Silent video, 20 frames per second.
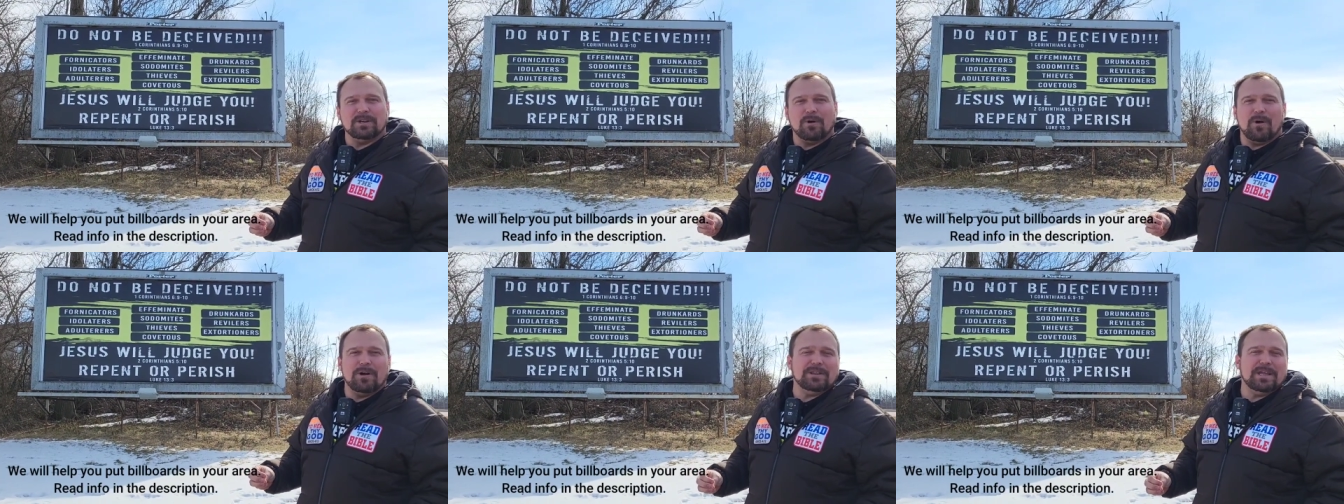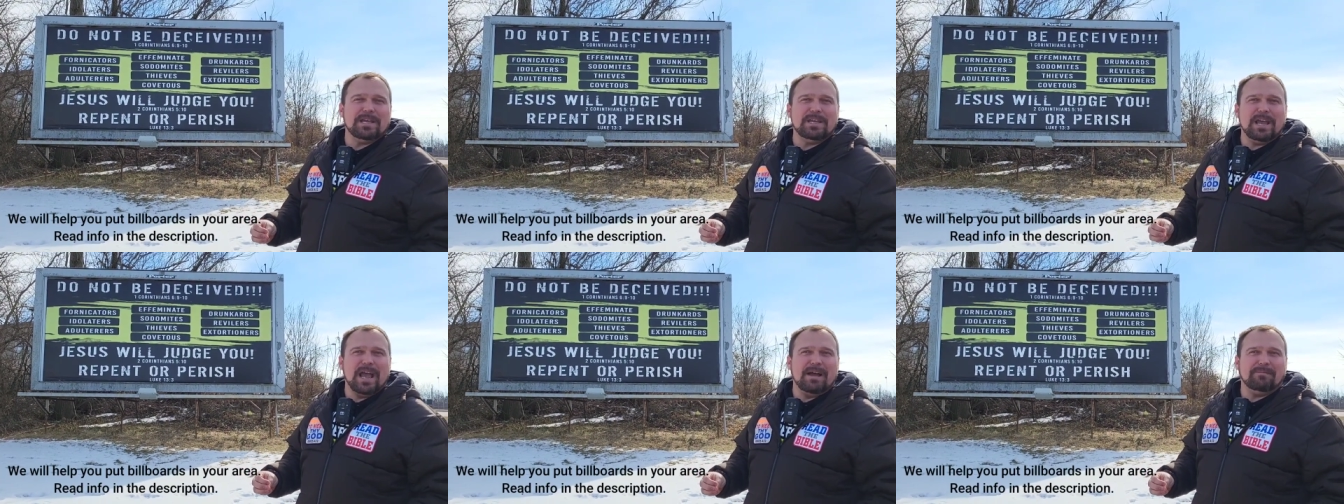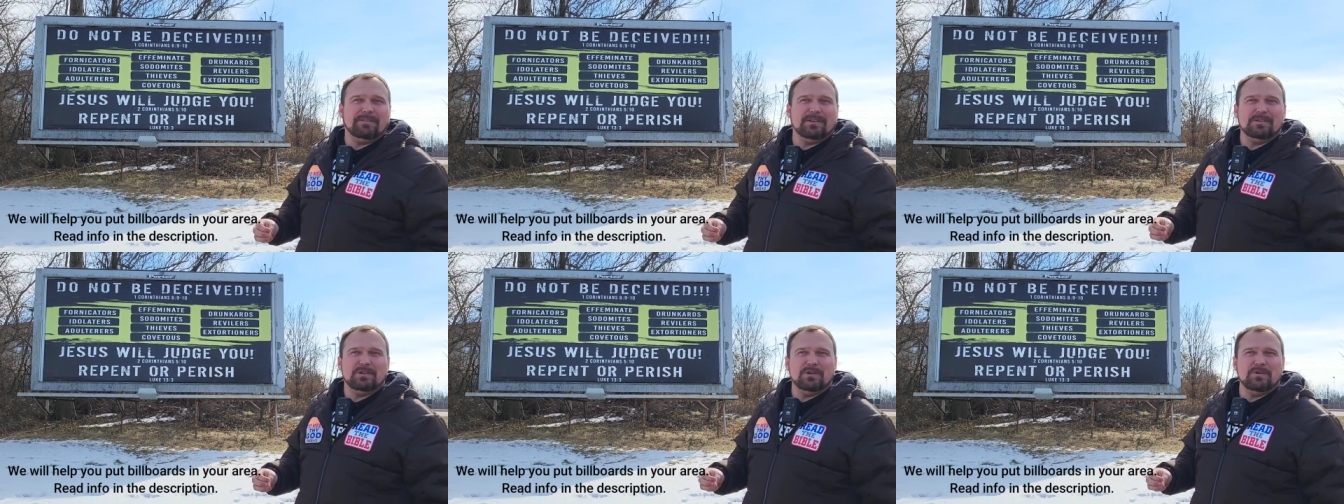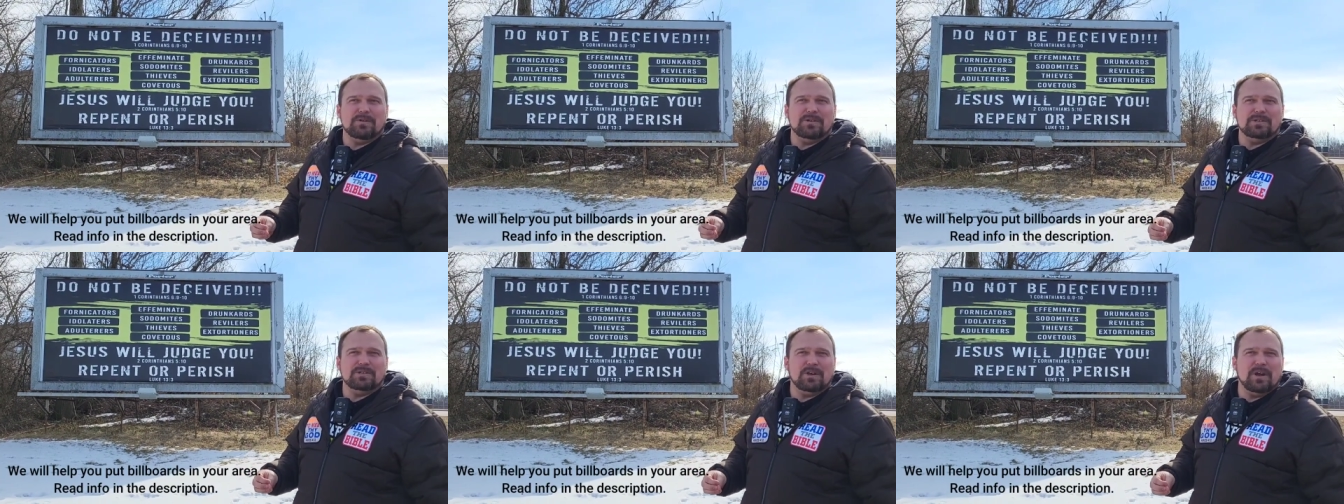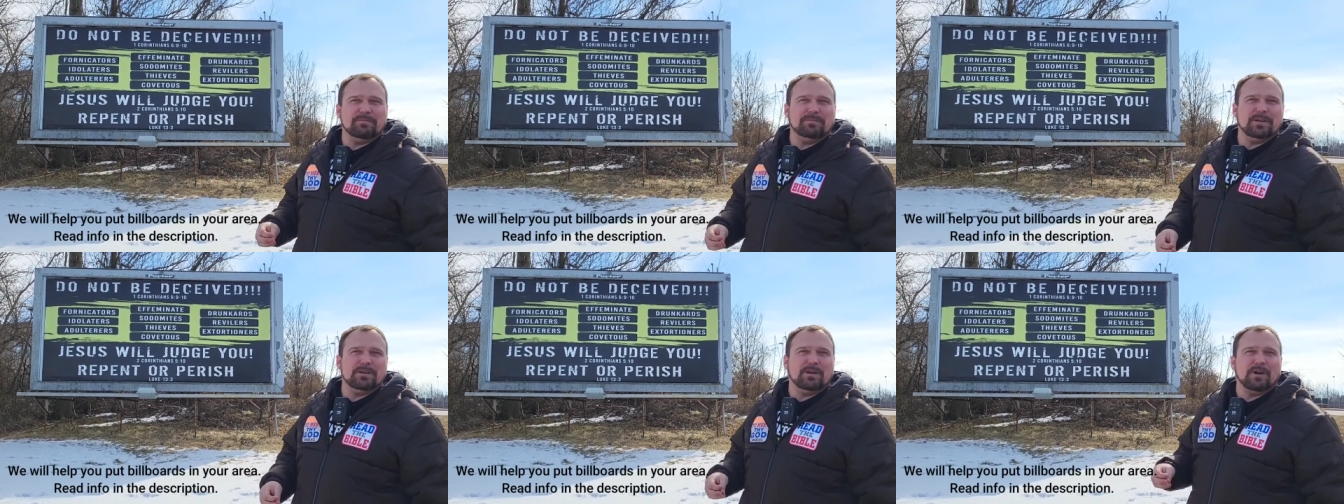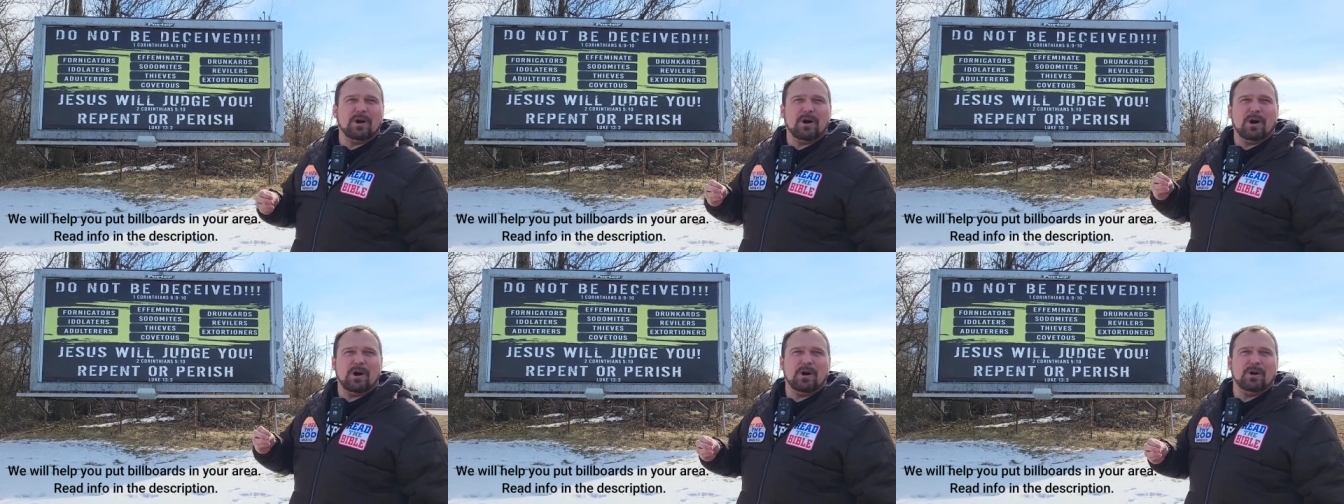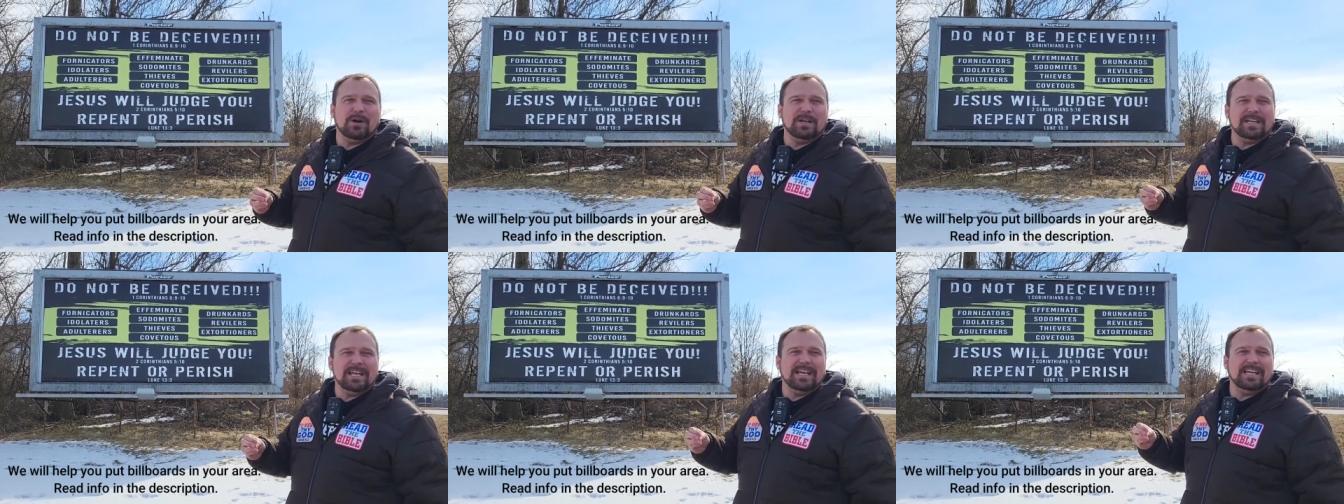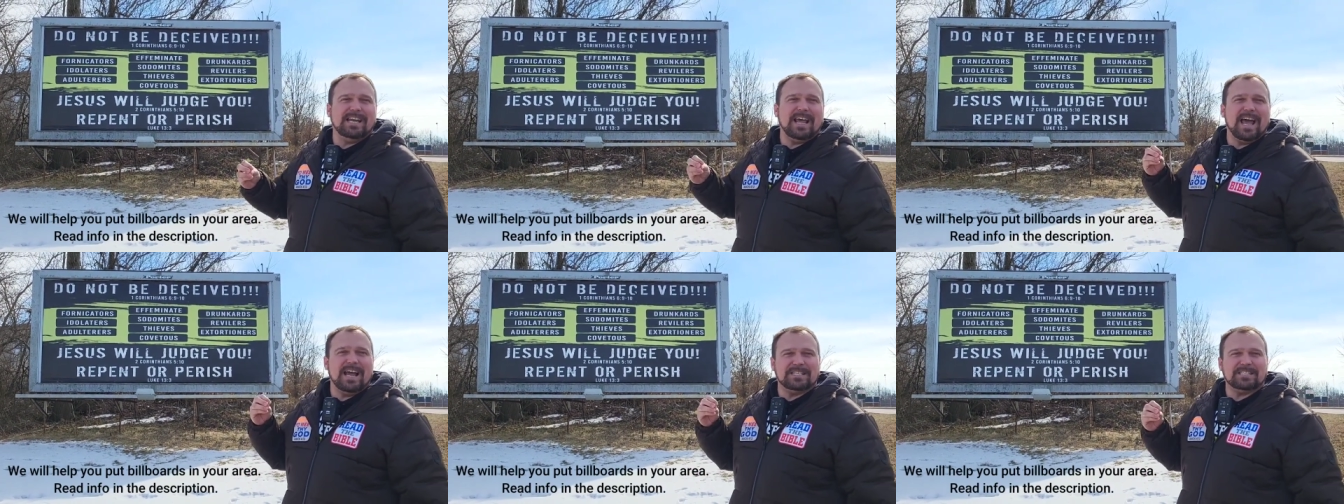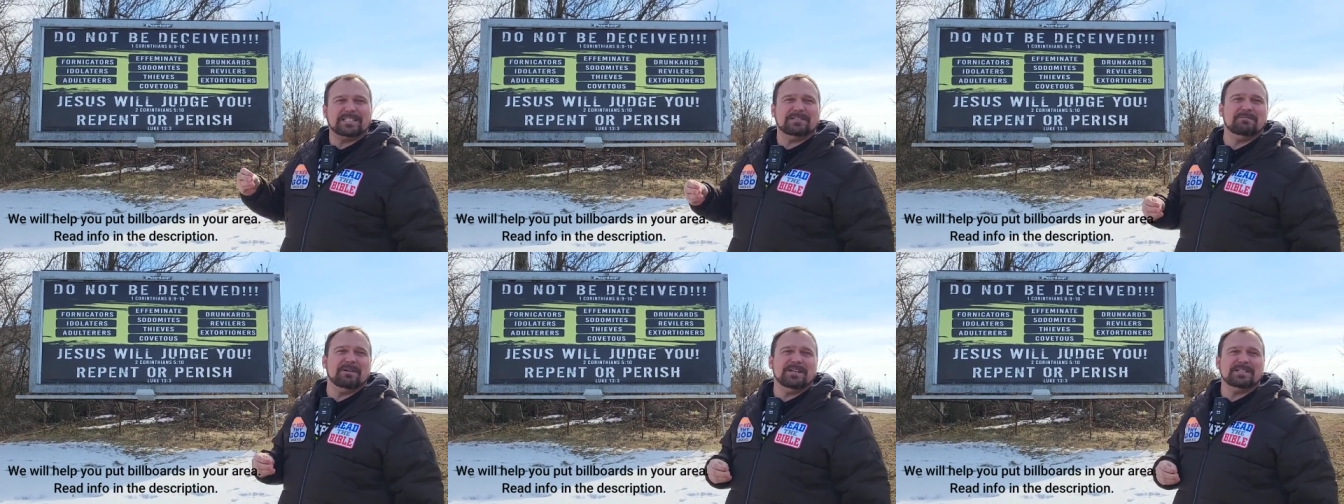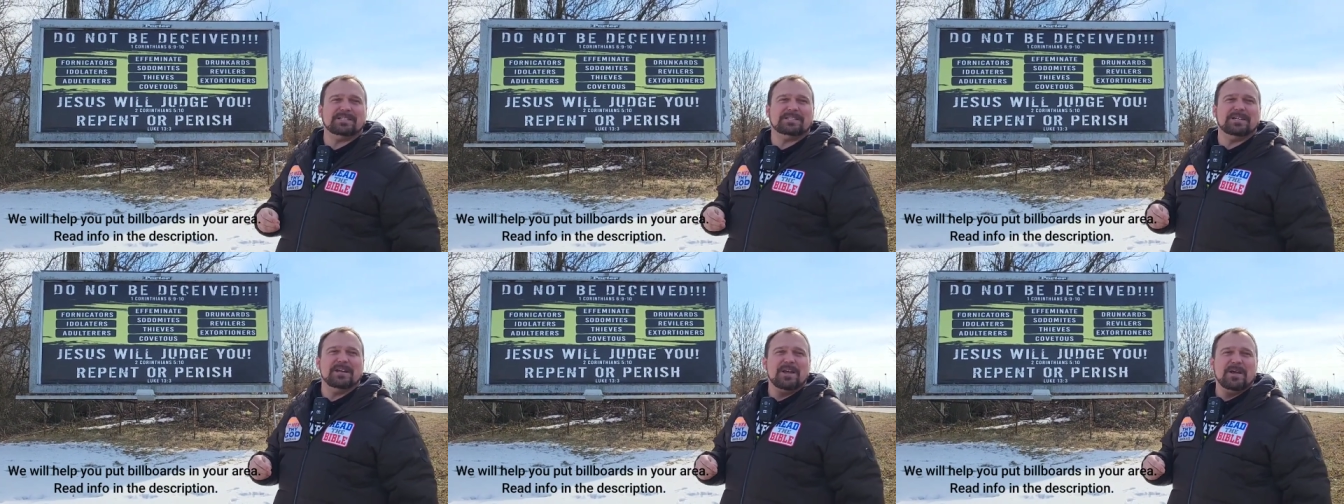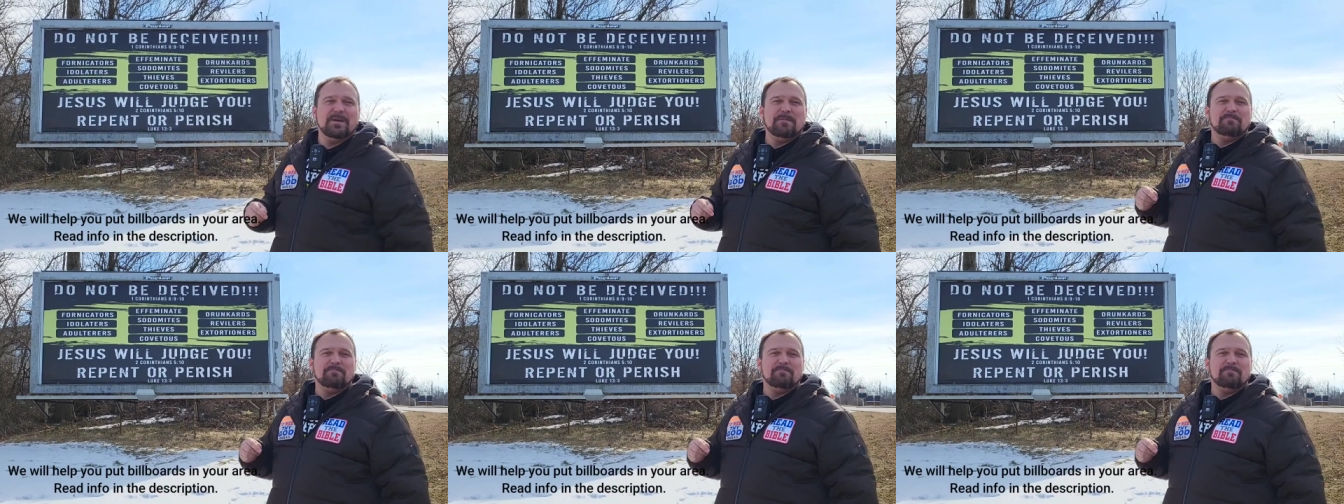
The only thing you have to do is you have to call and get estimates